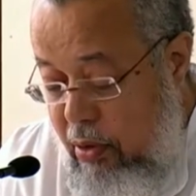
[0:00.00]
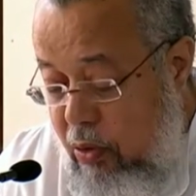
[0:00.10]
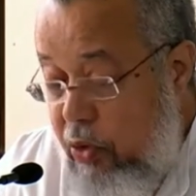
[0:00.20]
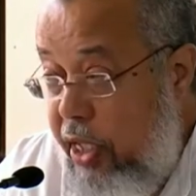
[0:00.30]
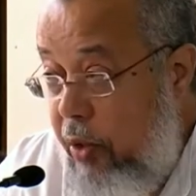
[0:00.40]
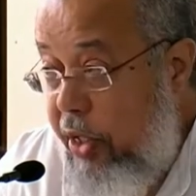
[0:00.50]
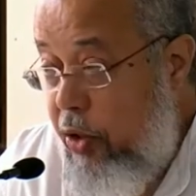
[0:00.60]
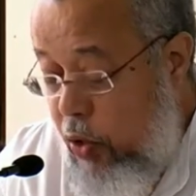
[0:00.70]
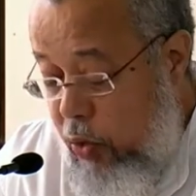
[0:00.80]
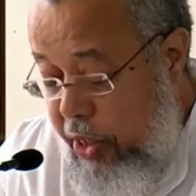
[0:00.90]
Today we
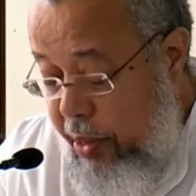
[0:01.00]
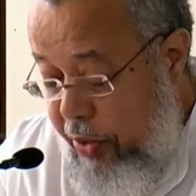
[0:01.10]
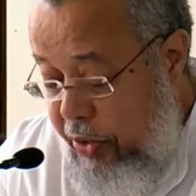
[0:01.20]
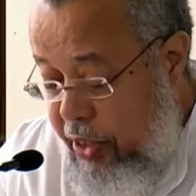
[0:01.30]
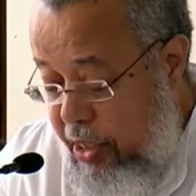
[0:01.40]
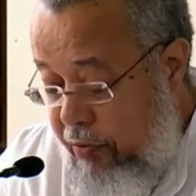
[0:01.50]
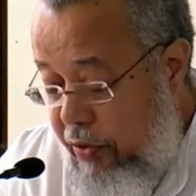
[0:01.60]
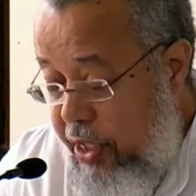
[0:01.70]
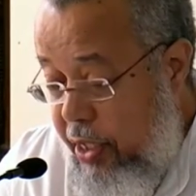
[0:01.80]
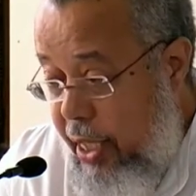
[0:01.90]
know who they
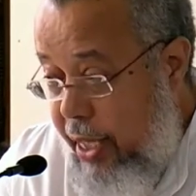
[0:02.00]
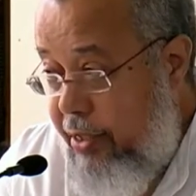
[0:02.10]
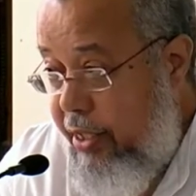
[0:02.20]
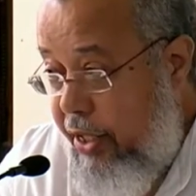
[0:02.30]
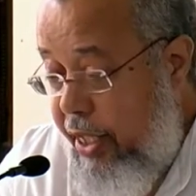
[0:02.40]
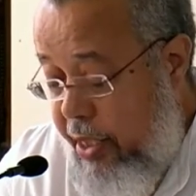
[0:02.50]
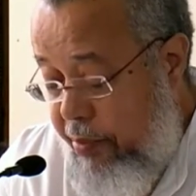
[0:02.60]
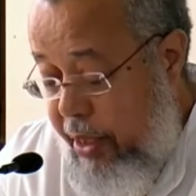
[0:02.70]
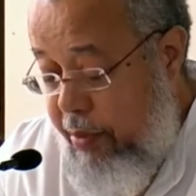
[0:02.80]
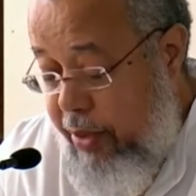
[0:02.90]
perceive as their
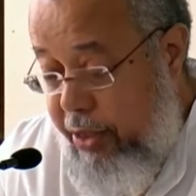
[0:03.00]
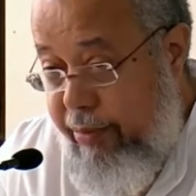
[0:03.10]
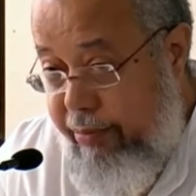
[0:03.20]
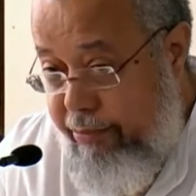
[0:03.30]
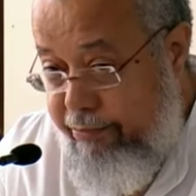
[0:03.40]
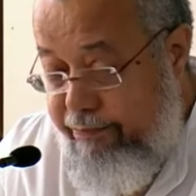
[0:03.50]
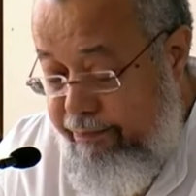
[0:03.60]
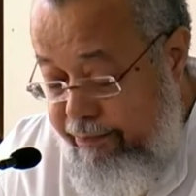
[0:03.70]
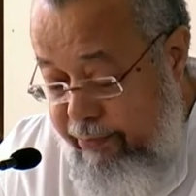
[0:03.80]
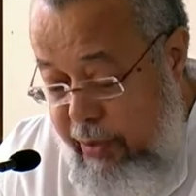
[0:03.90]
enemy, but
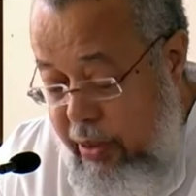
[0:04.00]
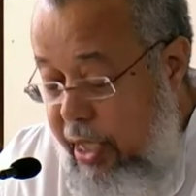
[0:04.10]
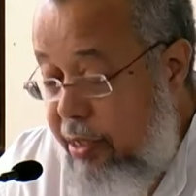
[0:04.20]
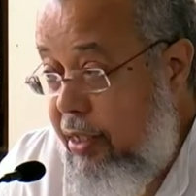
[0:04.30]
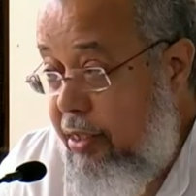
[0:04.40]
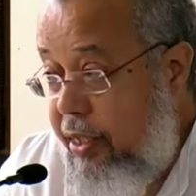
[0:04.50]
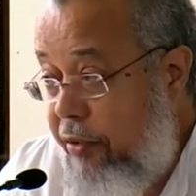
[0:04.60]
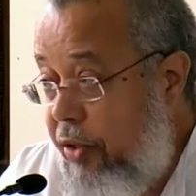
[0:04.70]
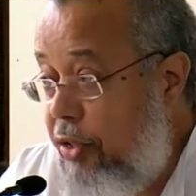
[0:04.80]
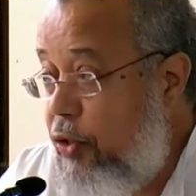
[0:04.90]
that is a
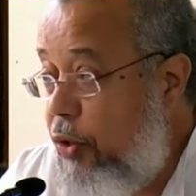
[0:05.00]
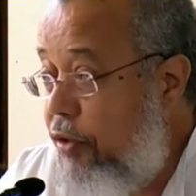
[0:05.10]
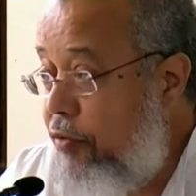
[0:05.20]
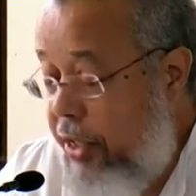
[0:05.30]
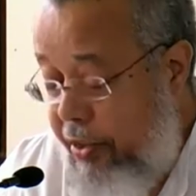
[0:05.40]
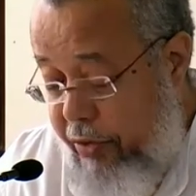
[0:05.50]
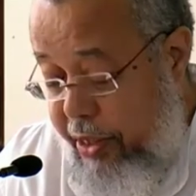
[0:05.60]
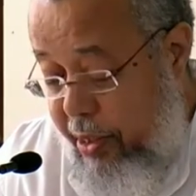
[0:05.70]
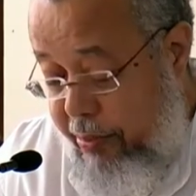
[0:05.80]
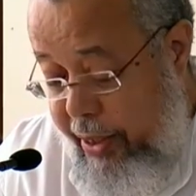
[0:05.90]
different story for a
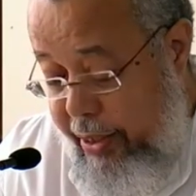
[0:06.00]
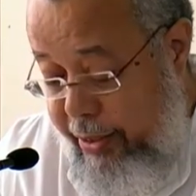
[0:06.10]
different topic.